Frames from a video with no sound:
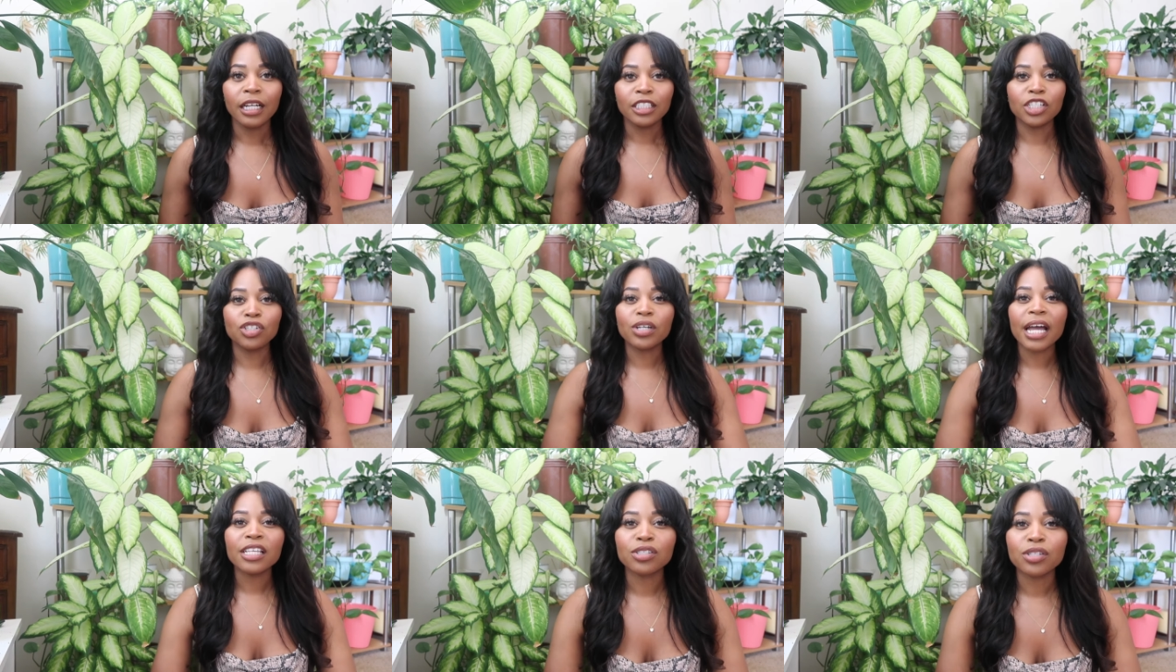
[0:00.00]
Did you
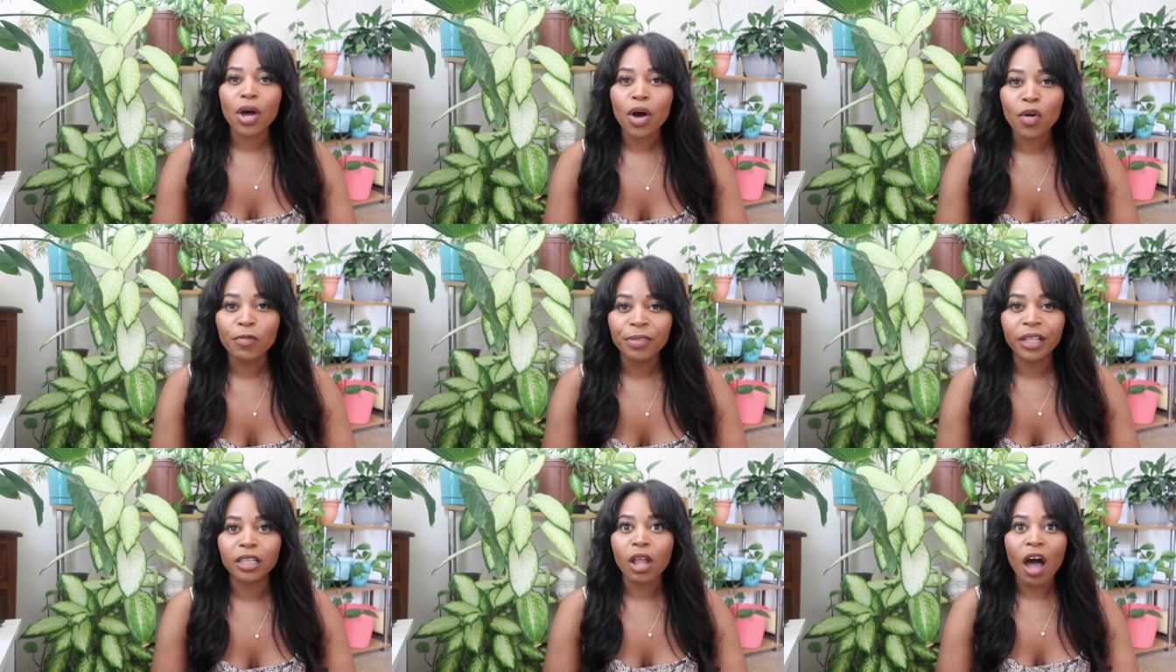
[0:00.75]
guys know
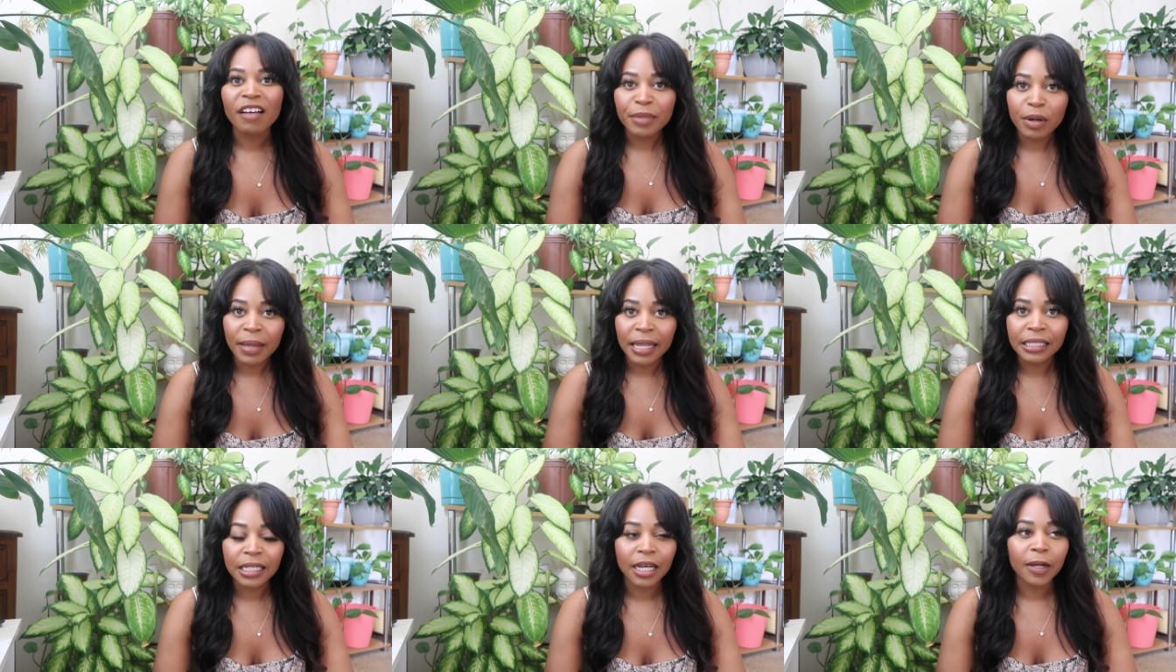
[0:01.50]
the law of
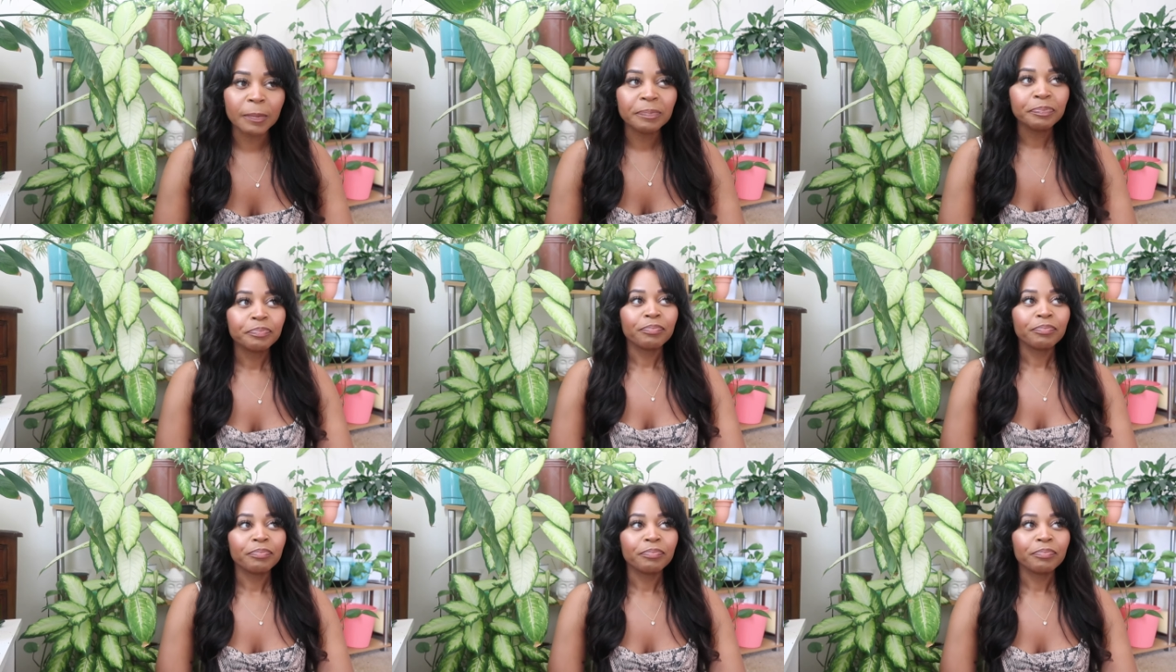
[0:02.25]
momentum?